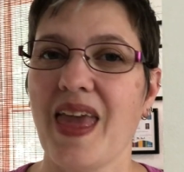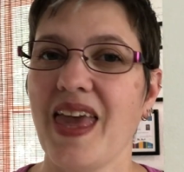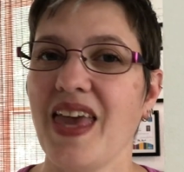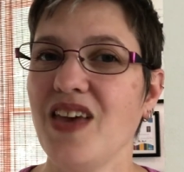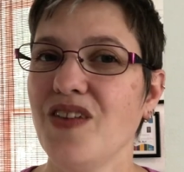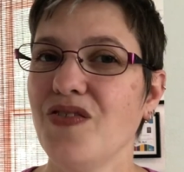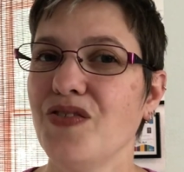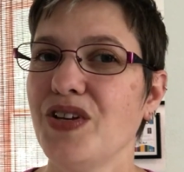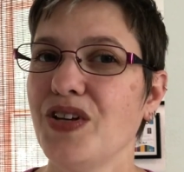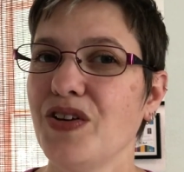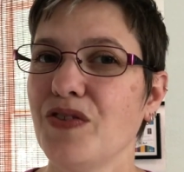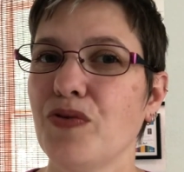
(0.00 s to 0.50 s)

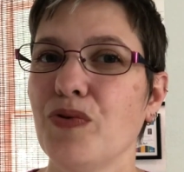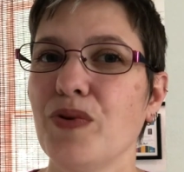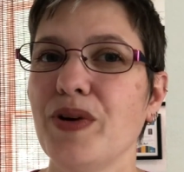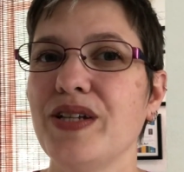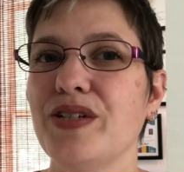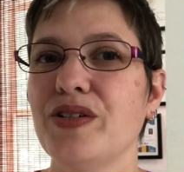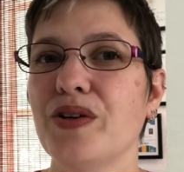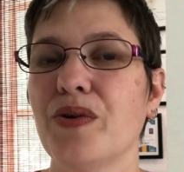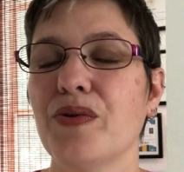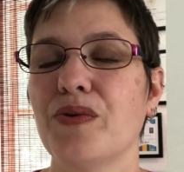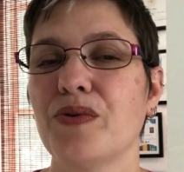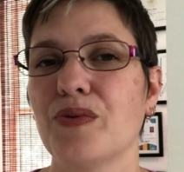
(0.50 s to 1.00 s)
even if we
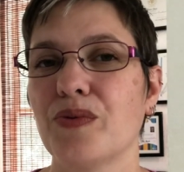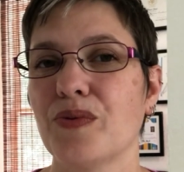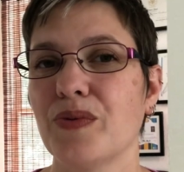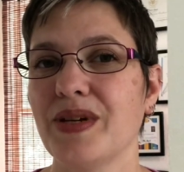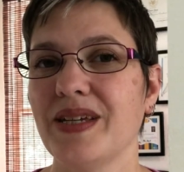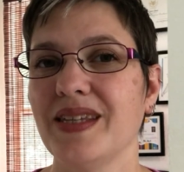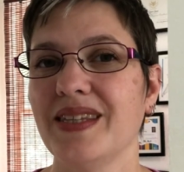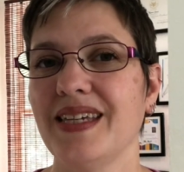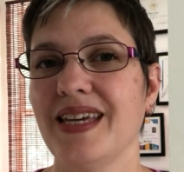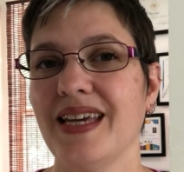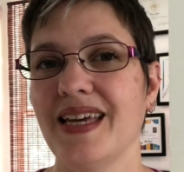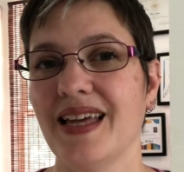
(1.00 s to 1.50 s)
don't
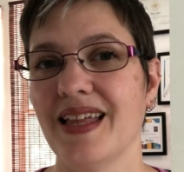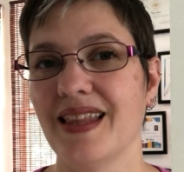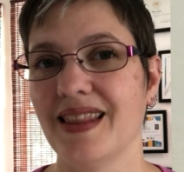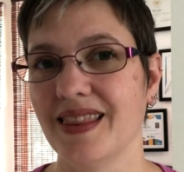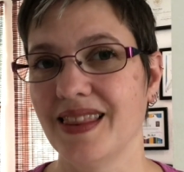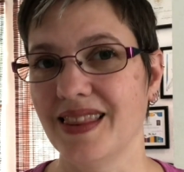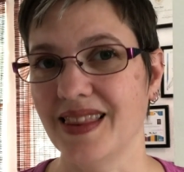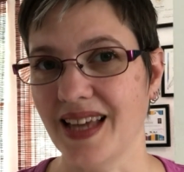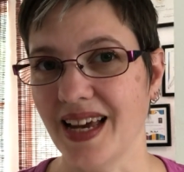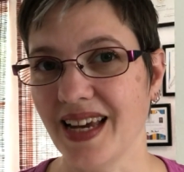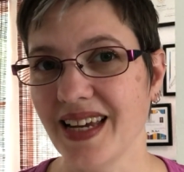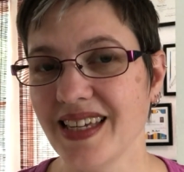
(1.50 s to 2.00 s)
really
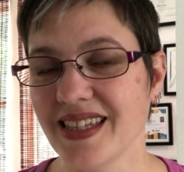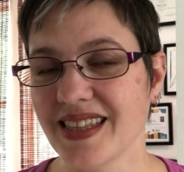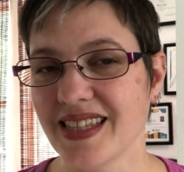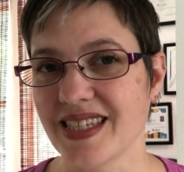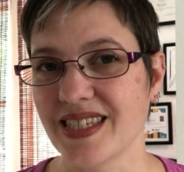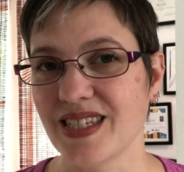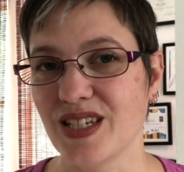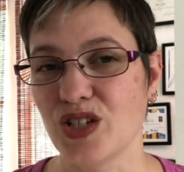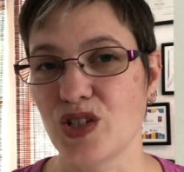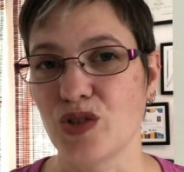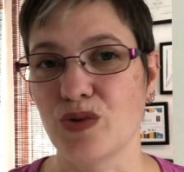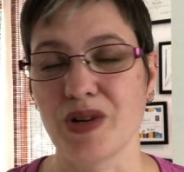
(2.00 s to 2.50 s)
like the
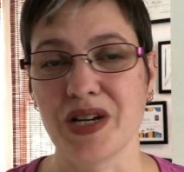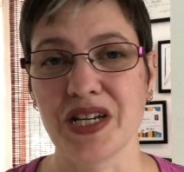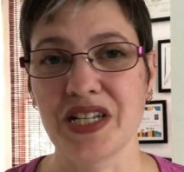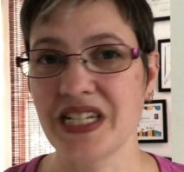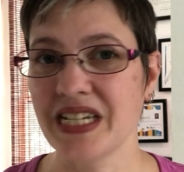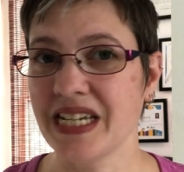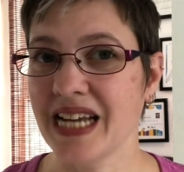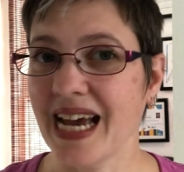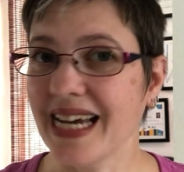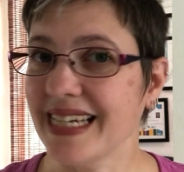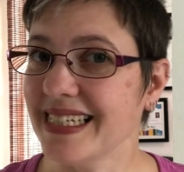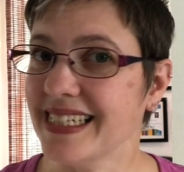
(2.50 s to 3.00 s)

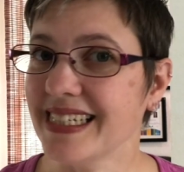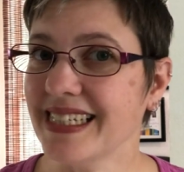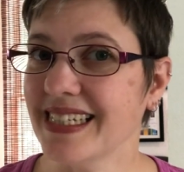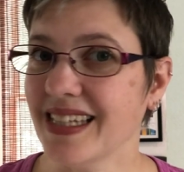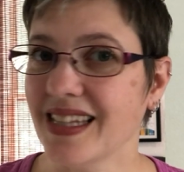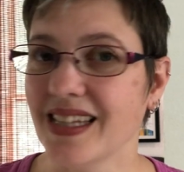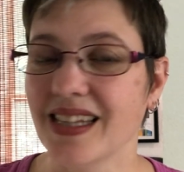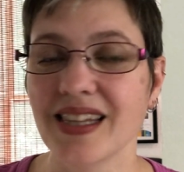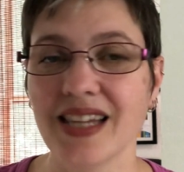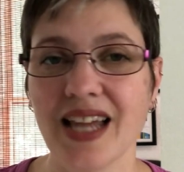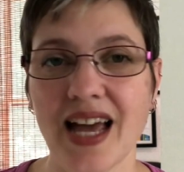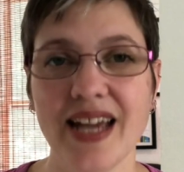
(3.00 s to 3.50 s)
situation, I
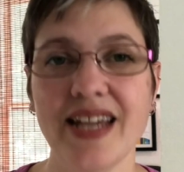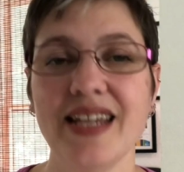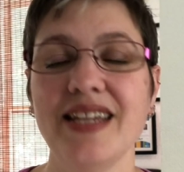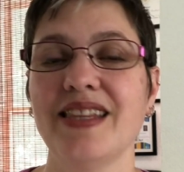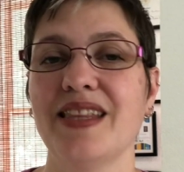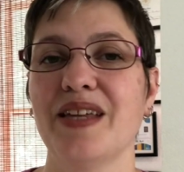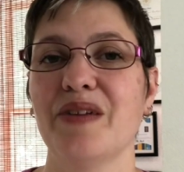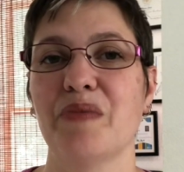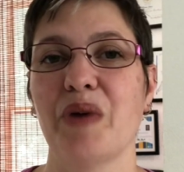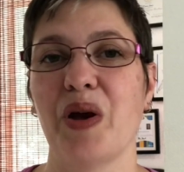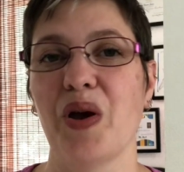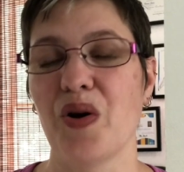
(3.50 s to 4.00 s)
didn't like
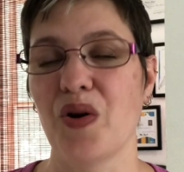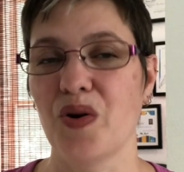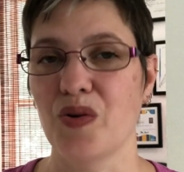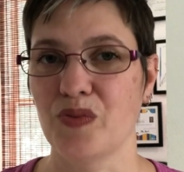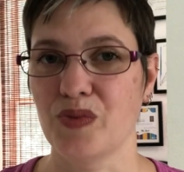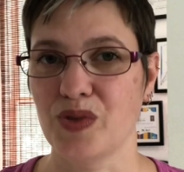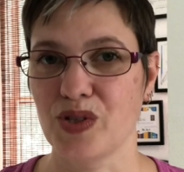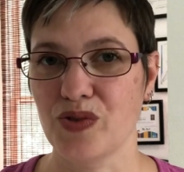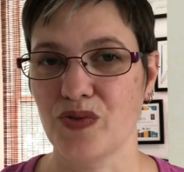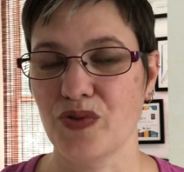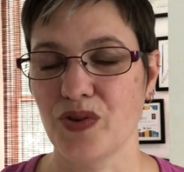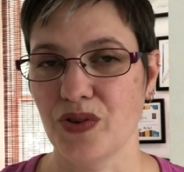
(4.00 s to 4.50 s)
that my home
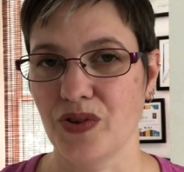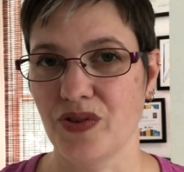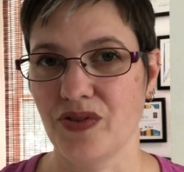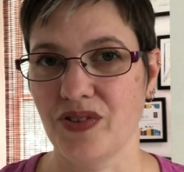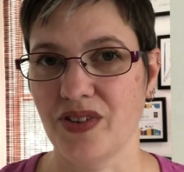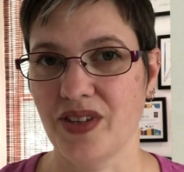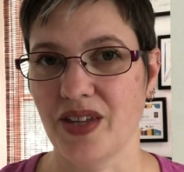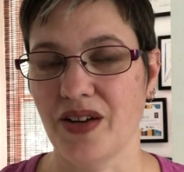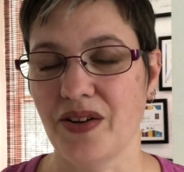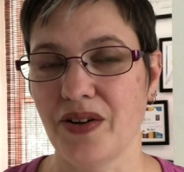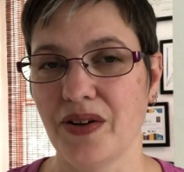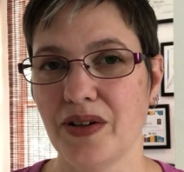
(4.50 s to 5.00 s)
was full of
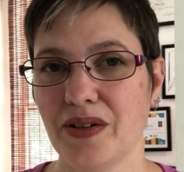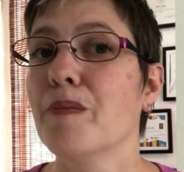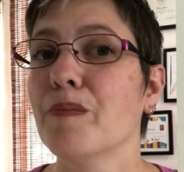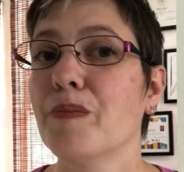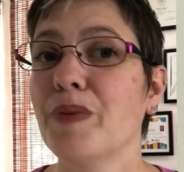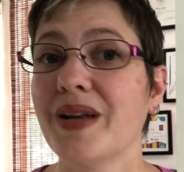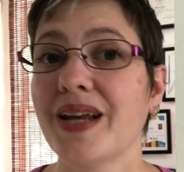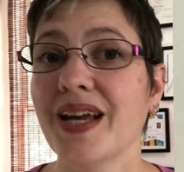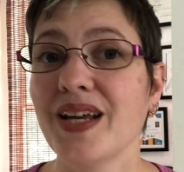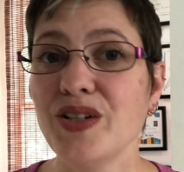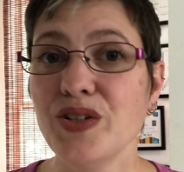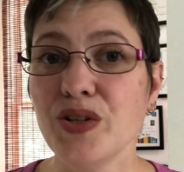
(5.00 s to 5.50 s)
clutter,
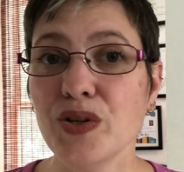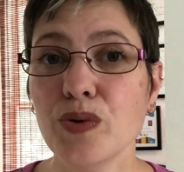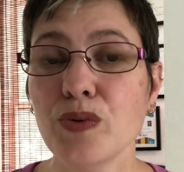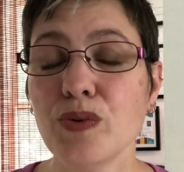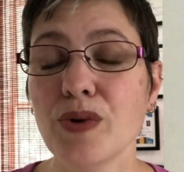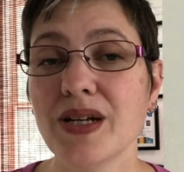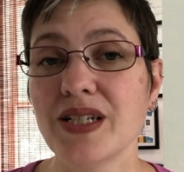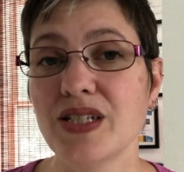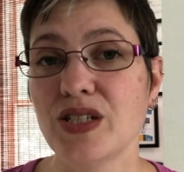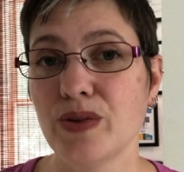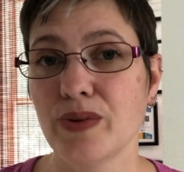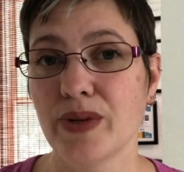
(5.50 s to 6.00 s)
but I knew
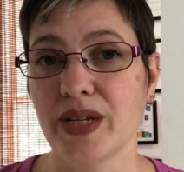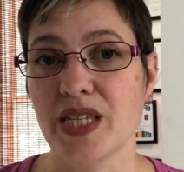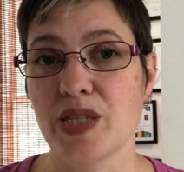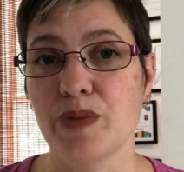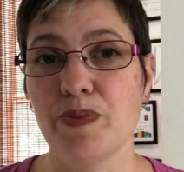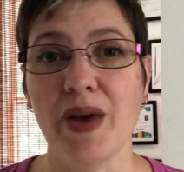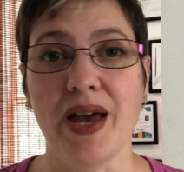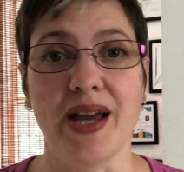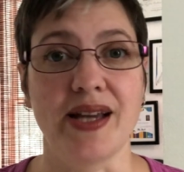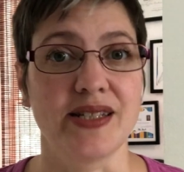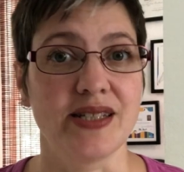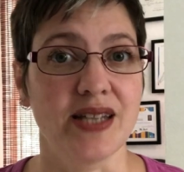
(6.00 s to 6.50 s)
what to
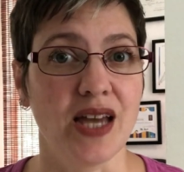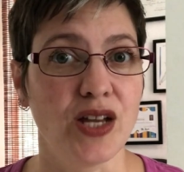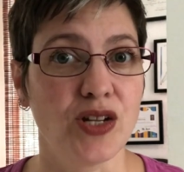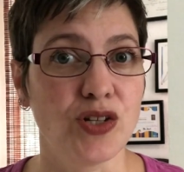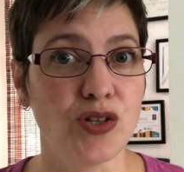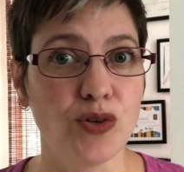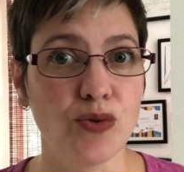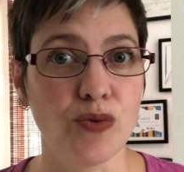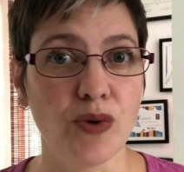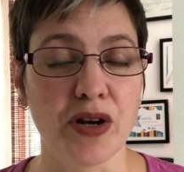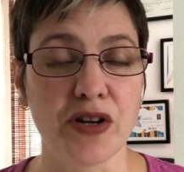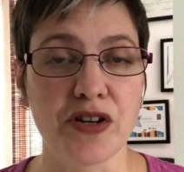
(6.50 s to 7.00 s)
expect. I
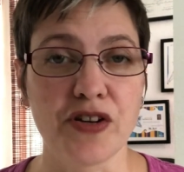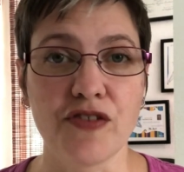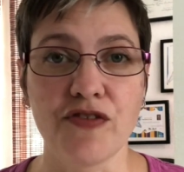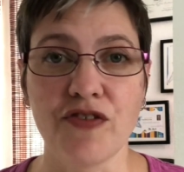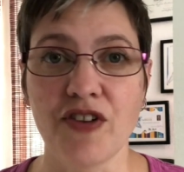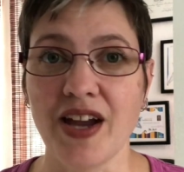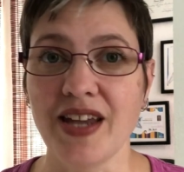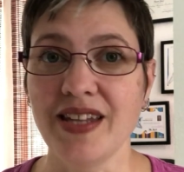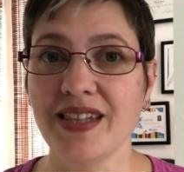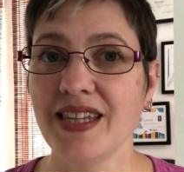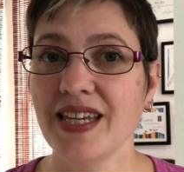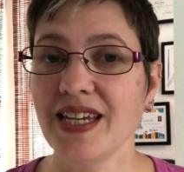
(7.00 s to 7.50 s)
knew where to
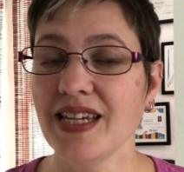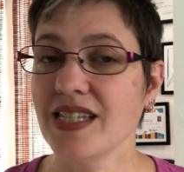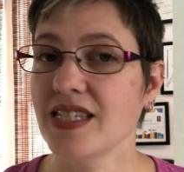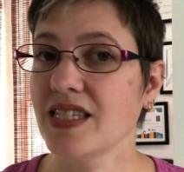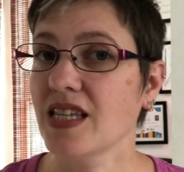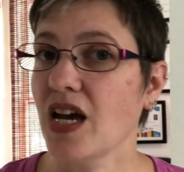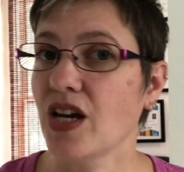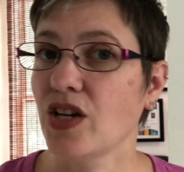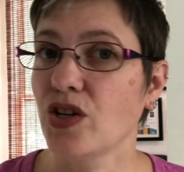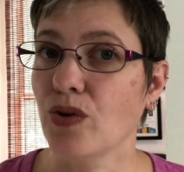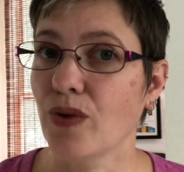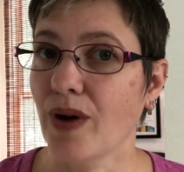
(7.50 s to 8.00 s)
find things.
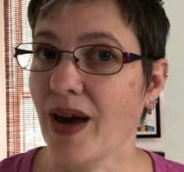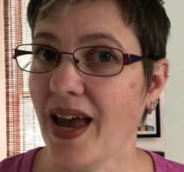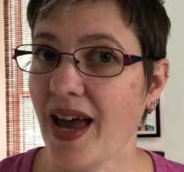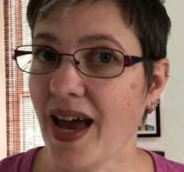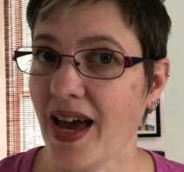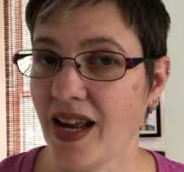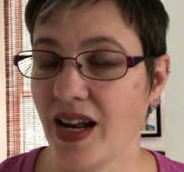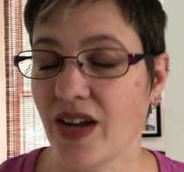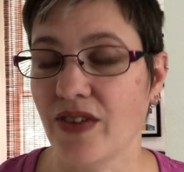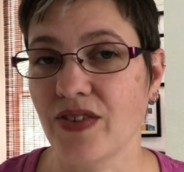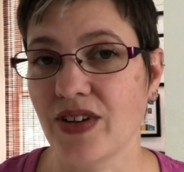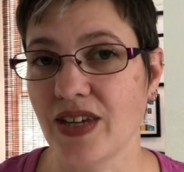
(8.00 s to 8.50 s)
I knew I
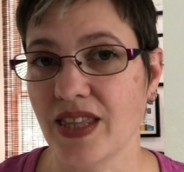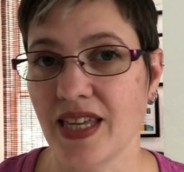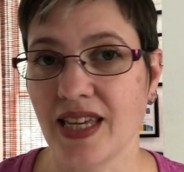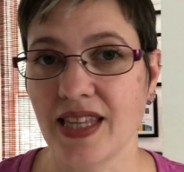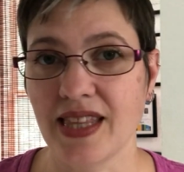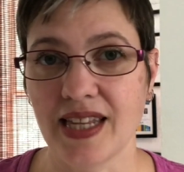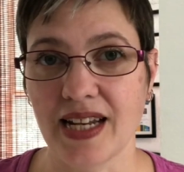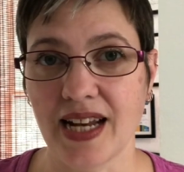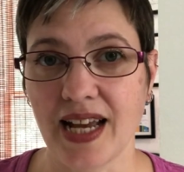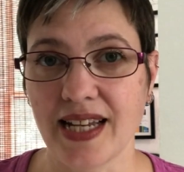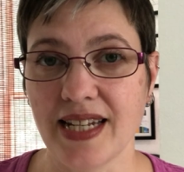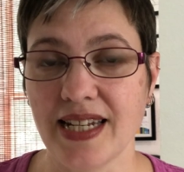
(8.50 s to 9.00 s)
had everything
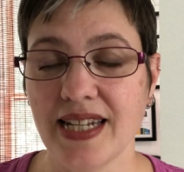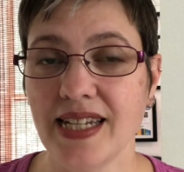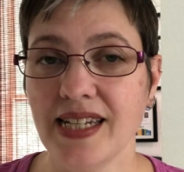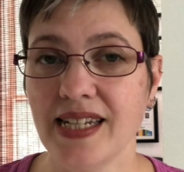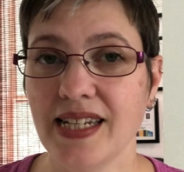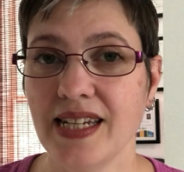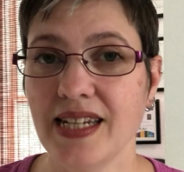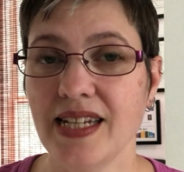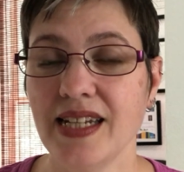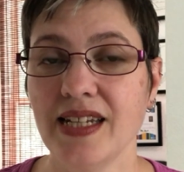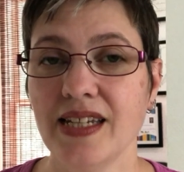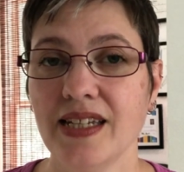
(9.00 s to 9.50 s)
that I
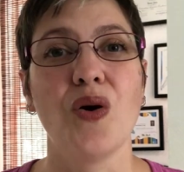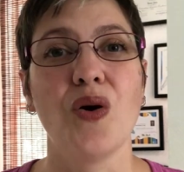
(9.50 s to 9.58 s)
needed.